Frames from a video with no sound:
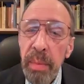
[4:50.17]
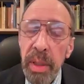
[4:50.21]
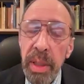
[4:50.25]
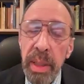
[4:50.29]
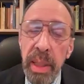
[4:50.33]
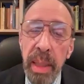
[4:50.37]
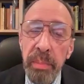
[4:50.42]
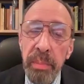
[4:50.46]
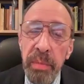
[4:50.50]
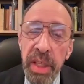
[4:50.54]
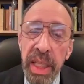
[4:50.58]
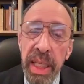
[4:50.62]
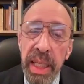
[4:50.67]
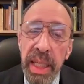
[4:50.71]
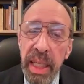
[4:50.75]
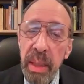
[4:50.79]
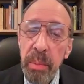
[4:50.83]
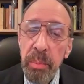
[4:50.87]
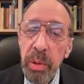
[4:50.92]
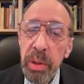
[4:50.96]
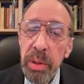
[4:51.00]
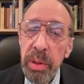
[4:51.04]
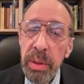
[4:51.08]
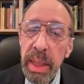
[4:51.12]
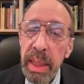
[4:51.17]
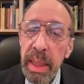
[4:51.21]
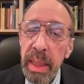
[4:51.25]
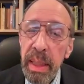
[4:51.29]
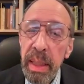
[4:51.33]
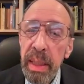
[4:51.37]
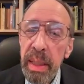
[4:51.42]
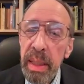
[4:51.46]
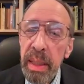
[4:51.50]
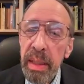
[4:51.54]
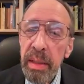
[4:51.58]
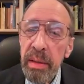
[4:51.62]
I mean, I'm thinking
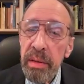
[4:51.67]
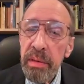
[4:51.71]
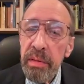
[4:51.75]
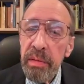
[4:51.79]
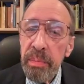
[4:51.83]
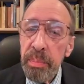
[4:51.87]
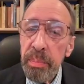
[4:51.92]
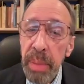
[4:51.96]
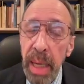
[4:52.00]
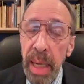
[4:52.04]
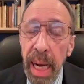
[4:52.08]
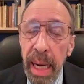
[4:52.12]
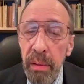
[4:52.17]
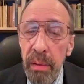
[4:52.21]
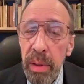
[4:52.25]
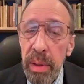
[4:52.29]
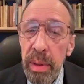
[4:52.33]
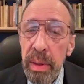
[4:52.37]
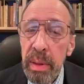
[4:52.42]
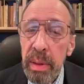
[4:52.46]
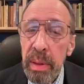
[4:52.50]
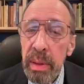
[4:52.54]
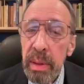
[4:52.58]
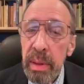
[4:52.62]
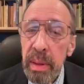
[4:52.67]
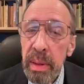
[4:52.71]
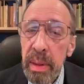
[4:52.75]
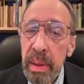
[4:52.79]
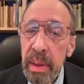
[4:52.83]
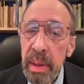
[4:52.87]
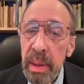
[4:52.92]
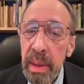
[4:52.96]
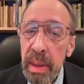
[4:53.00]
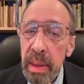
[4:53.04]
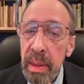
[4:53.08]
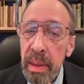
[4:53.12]
particularly of Byron.
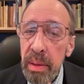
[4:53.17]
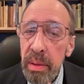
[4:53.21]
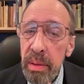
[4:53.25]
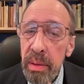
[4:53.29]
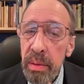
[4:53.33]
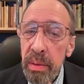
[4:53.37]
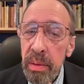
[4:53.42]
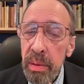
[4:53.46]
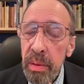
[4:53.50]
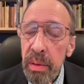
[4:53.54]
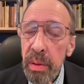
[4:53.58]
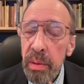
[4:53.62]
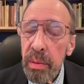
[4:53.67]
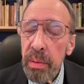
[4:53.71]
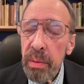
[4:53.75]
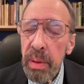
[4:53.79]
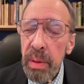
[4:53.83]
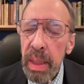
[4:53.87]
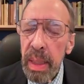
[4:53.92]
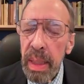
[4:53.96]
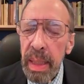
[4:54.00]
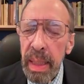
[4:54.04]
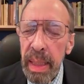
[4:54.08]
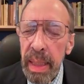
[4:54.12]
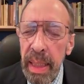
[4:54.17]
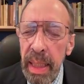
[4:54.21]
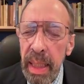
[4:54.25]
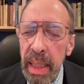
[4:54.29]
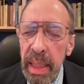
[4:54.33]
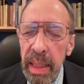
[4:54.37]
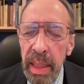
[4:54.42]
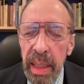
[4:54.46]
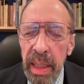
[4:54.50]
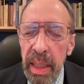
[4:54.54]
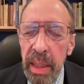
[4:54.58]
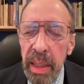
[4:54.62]
You know,
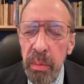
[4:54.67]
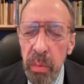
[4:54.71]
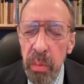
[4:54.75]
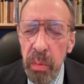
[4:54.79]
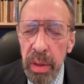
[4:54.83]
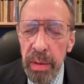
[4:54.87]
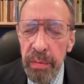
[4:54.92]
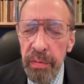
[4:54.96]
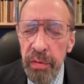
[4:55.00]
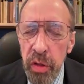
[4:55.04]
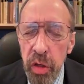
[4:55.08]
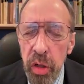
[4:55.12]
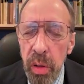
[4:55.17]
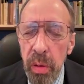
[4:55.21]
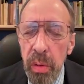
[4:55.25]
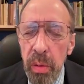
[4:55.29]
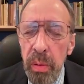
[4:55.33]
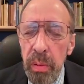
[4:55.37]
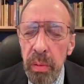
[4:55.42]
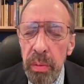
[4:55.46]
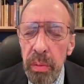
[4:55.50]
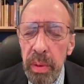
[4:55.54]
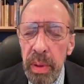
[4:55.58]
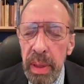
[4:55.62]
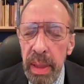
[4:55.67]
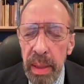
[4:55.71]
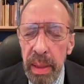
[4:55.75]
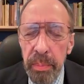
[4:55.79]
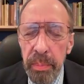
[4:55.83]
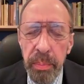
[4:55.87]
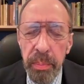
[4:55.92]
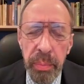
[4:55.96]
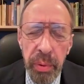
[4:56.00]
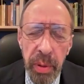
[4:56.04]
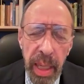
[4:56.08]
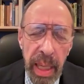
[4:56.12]
he would have known
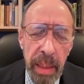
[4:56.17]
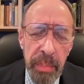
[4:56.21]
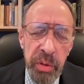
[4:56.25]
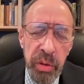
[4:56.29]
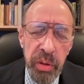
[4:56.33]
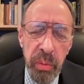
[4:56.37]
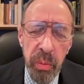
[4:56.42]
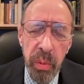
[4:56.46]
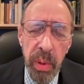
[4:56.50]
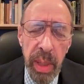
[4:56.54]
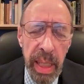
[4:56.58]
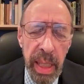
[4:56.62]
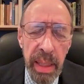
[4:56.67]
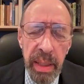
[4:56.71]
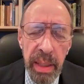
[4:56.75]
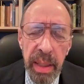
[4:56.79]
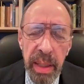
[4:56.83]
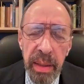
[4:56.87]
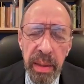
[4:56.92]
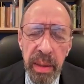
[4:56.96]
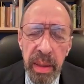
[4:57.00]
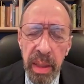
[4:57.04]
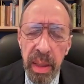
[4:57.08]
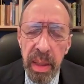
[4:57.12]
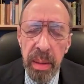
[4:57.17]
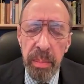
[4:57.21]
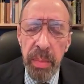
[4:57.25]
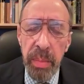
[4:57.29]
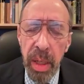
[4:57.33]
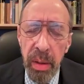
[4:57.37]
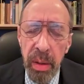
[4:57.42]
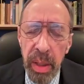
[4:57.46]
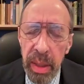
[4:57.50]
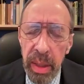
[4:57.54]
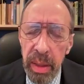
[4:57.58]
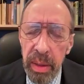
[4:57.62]
in perhaps a way that an
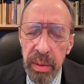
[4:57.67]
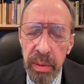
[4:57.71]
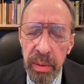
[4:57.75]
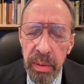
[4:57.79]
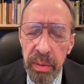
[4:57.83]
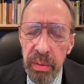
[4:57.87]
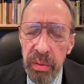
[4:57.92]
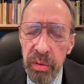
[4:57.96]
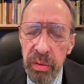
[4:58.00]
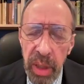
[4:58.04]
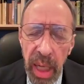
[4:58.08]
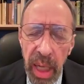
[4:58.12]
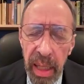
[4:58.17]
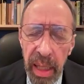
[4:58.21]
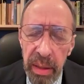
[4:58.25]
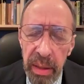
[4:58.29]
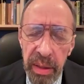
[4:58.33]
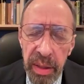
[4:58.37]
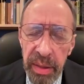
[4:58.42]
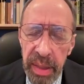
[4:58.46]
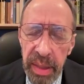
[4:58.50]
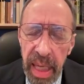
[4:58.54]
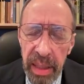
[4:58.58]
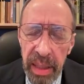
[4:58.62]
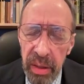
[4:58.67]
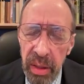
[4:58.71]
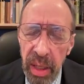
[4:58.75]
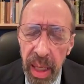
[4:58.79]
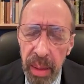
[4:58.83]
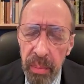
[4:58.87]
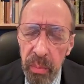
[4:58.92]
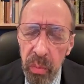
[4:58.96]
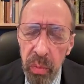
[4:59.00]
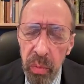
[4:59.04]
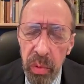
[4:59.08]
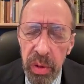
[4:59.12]
American child at that
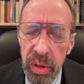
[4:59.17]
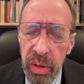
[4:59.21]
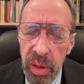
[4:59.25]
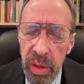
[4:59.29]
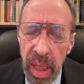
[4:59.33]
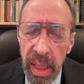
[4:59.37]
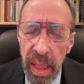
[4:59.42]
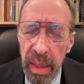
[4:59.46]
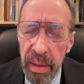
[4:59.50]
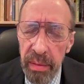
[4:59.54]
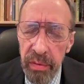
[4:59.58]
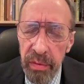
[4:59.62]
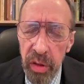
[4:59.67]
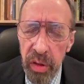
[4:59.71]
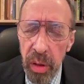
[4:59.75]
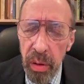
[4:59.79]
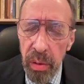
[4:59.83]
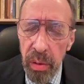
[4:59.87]
time wouldn't yet have